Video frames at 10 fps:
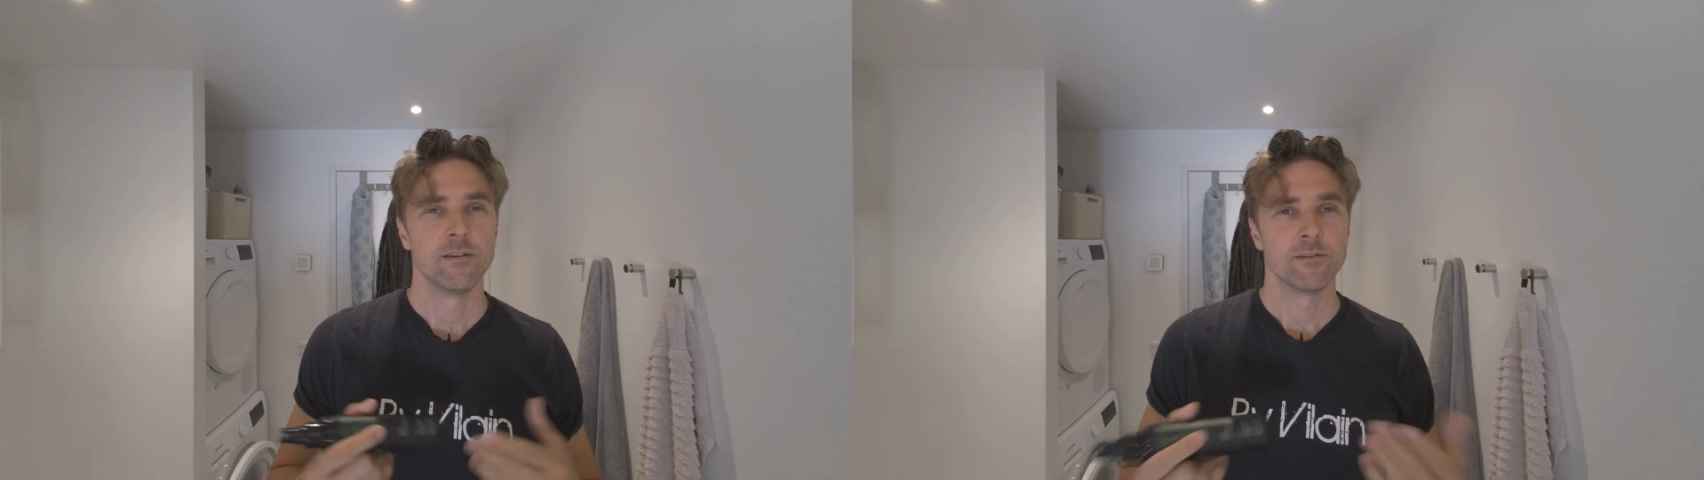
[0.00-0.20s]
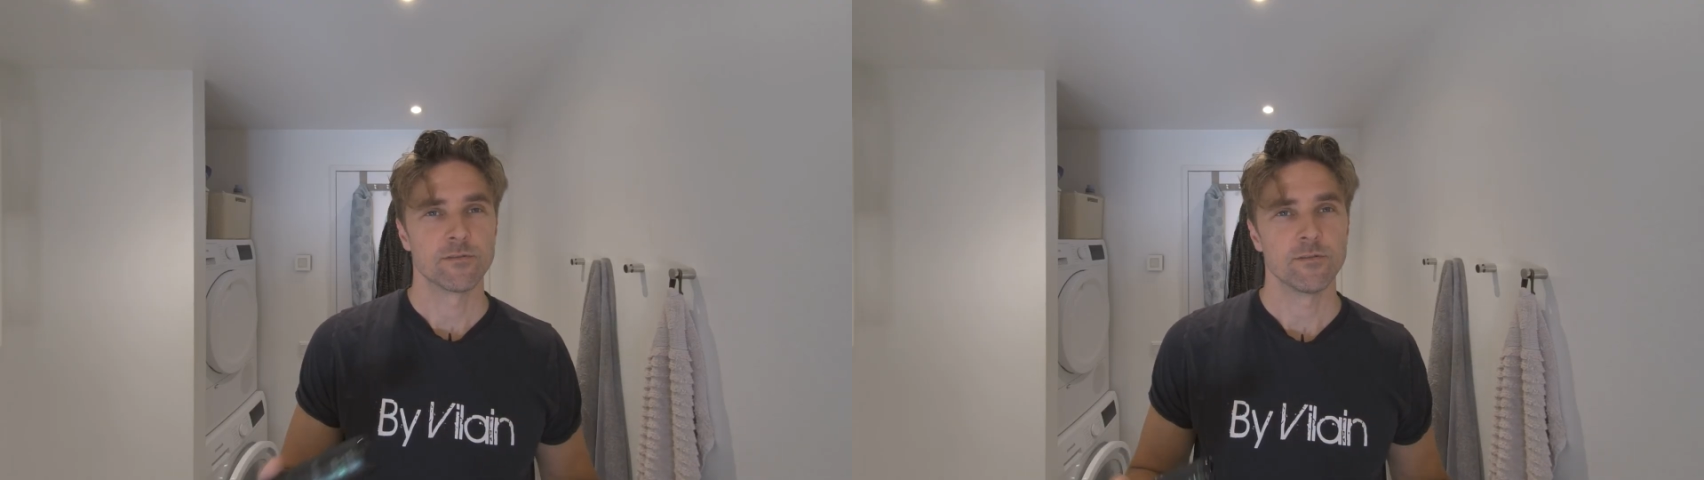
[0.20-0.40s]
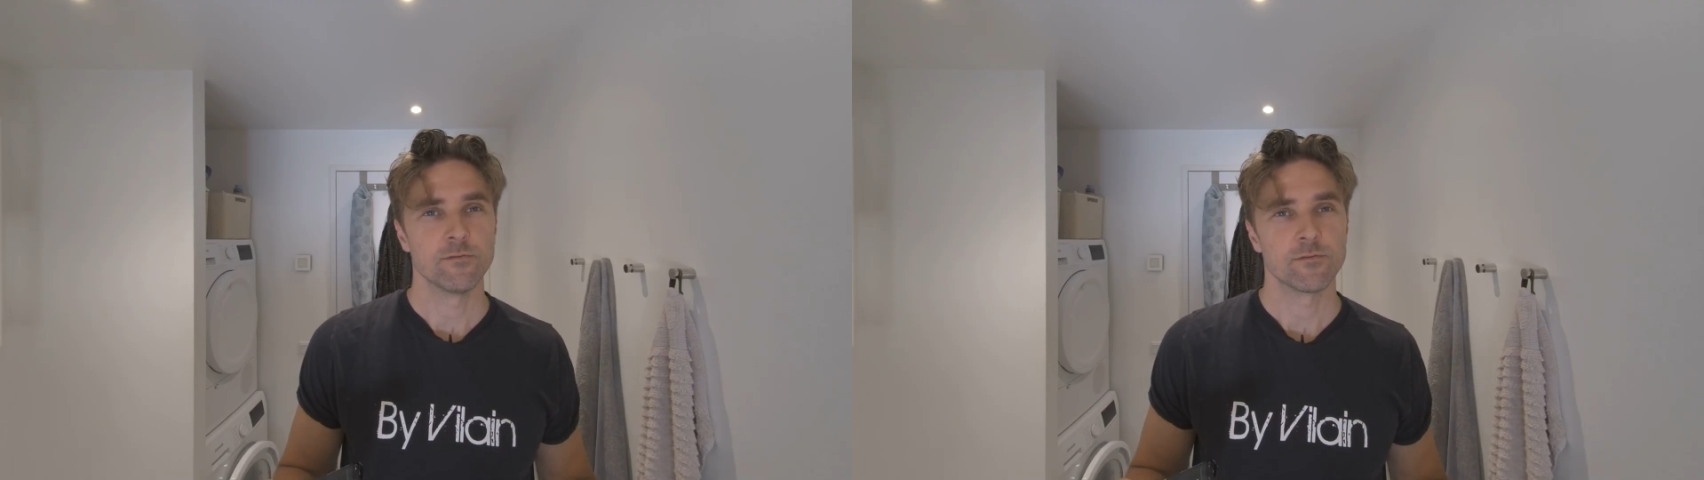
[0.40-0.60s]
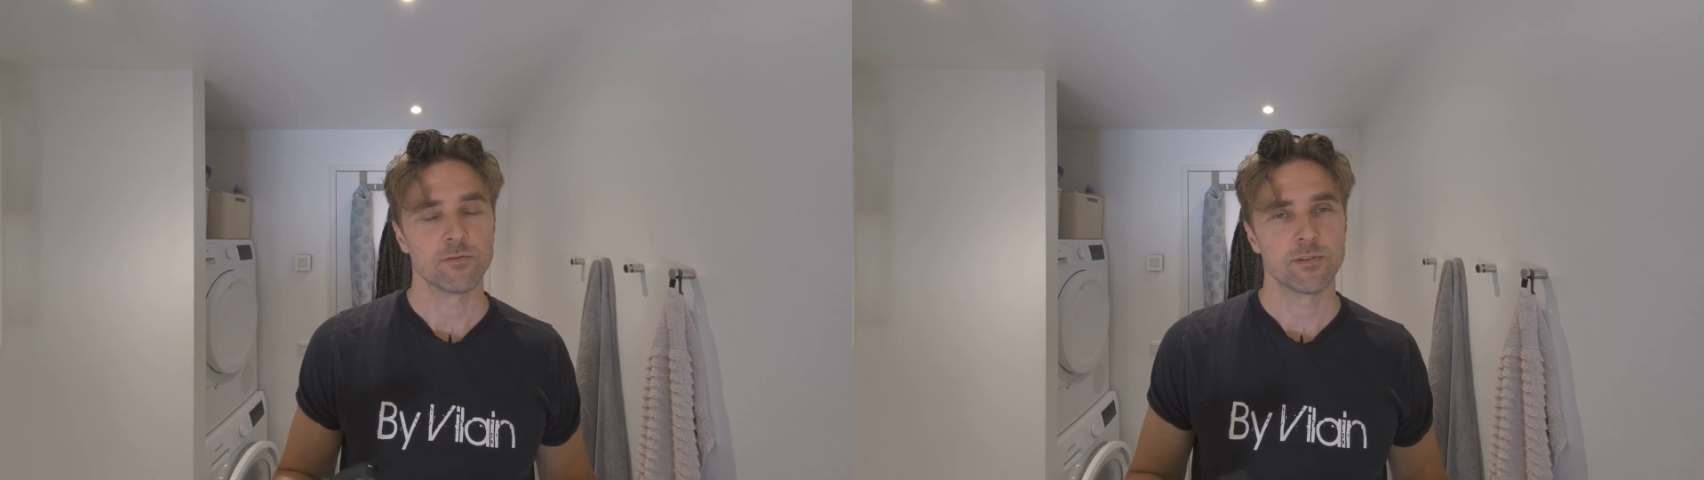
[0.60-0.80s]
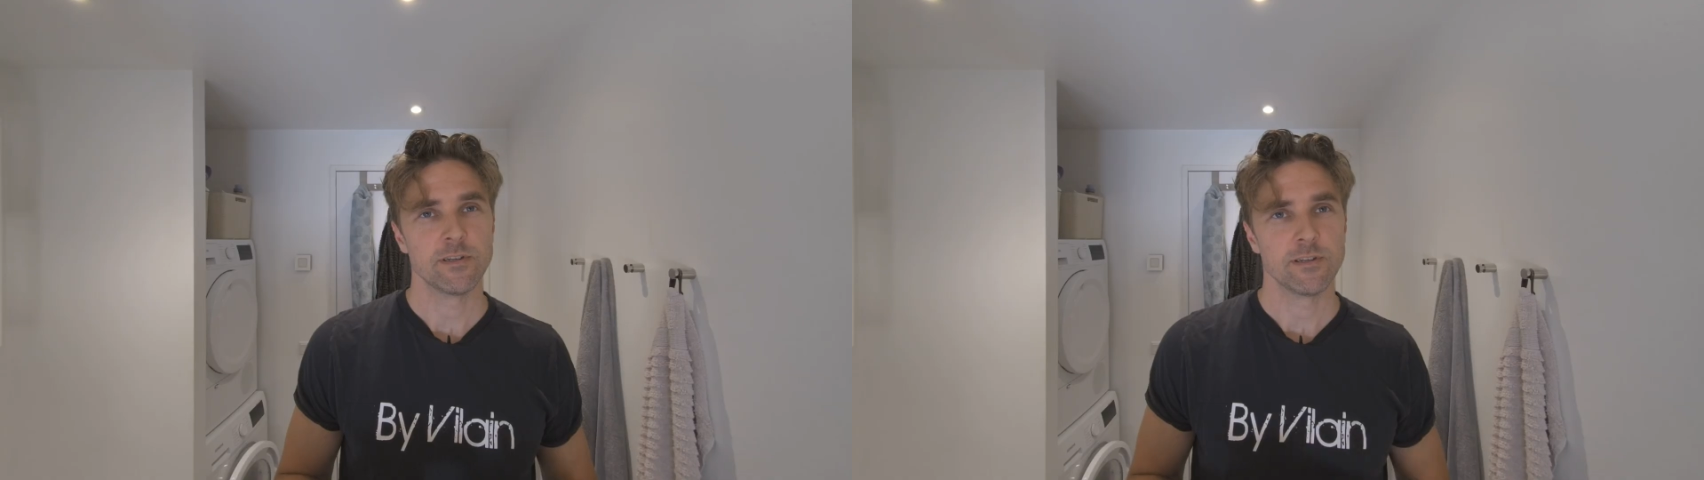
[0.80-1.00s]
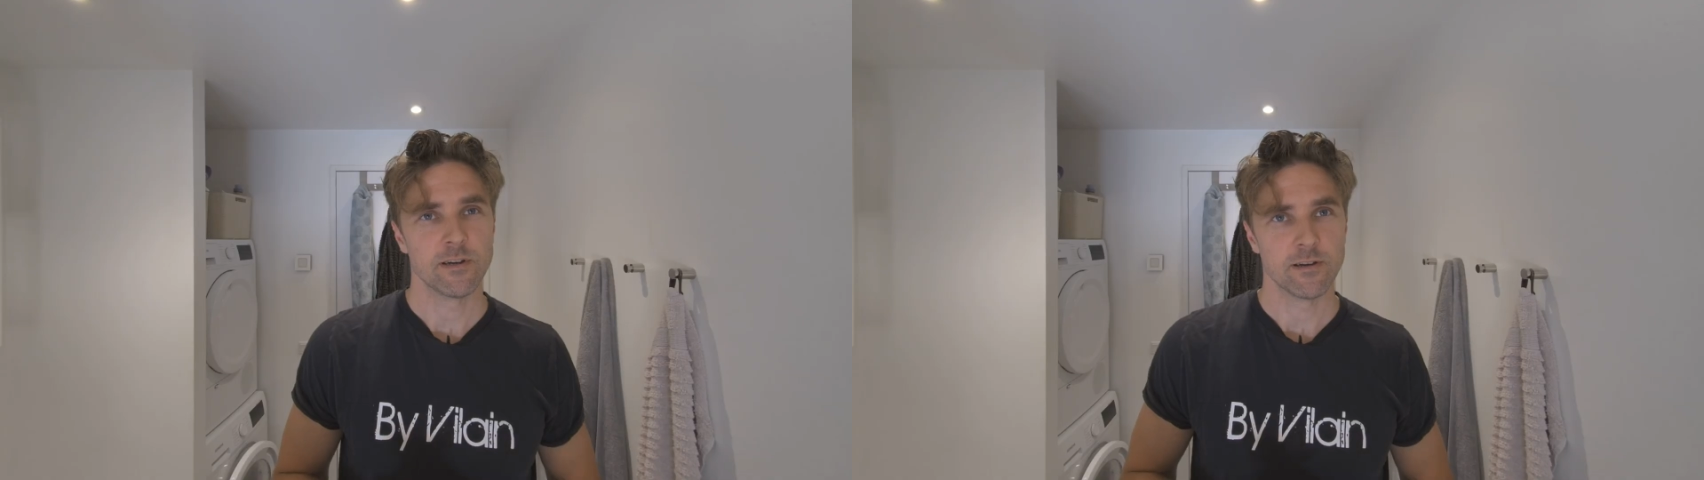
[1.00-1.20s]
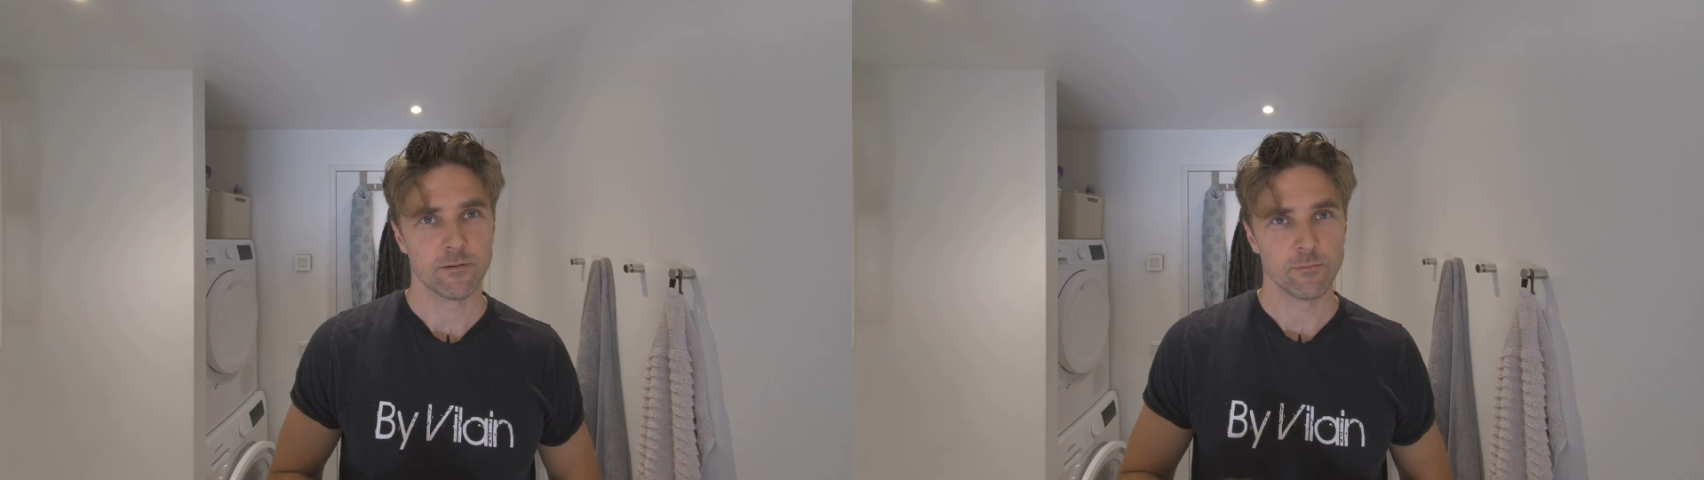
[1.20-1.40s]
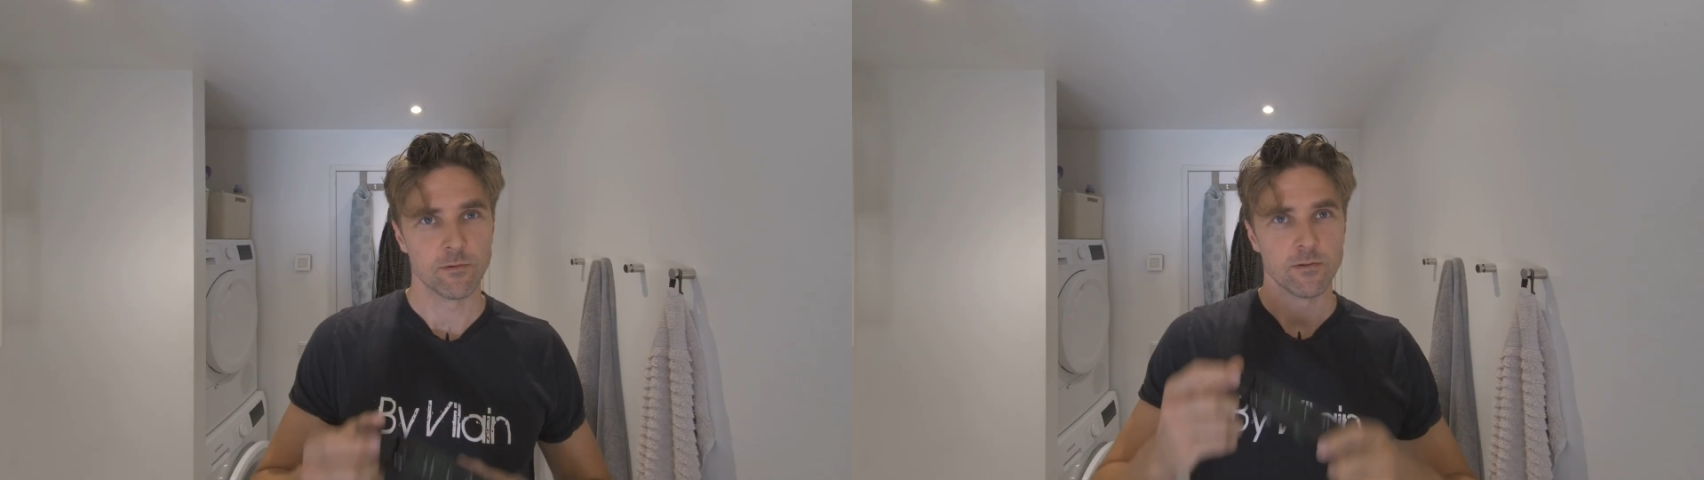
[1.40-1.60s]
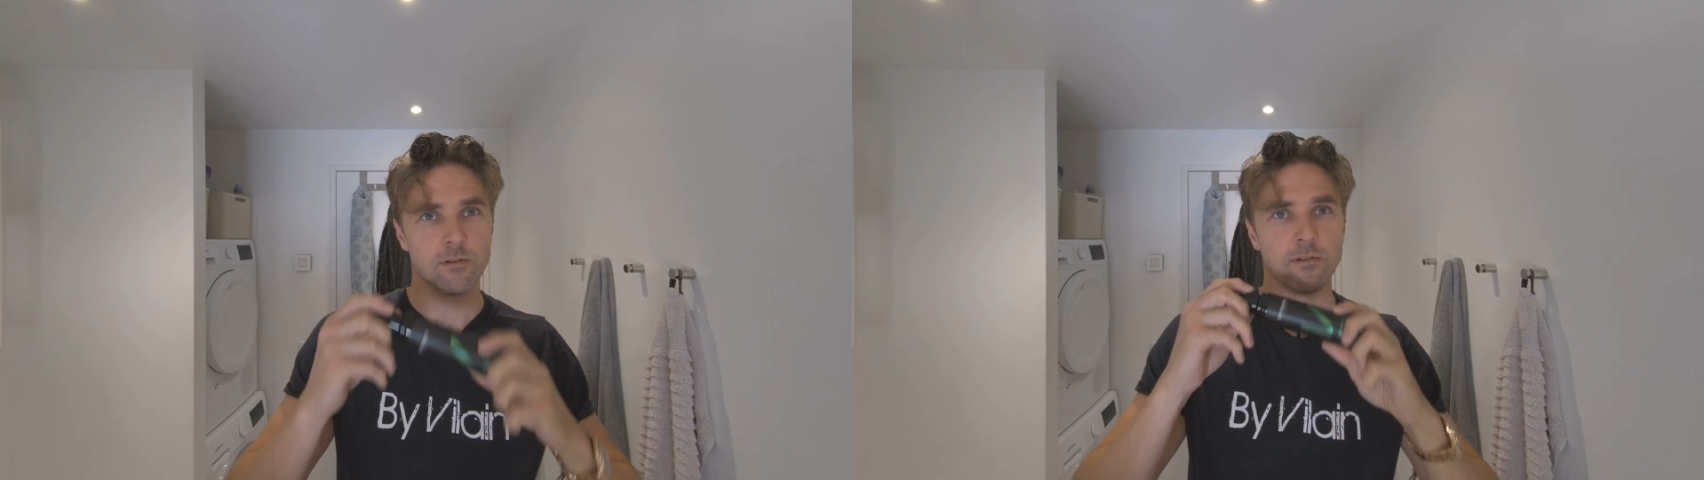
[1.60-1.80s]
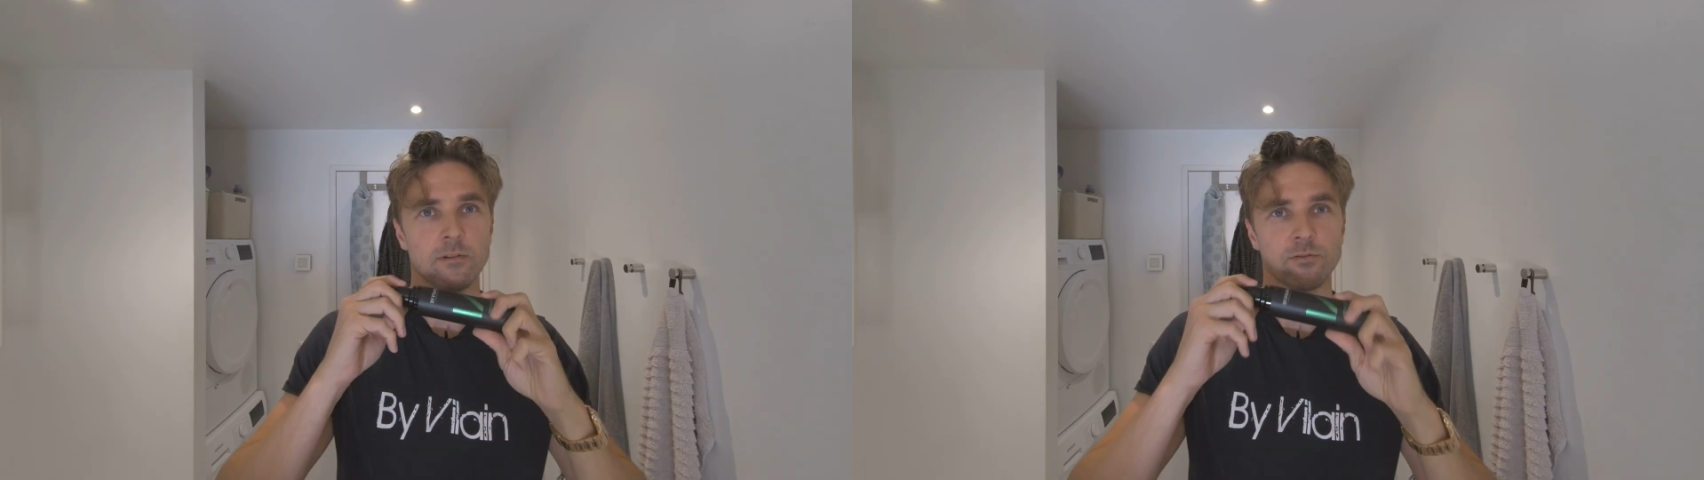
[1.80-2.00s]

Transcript: So today I will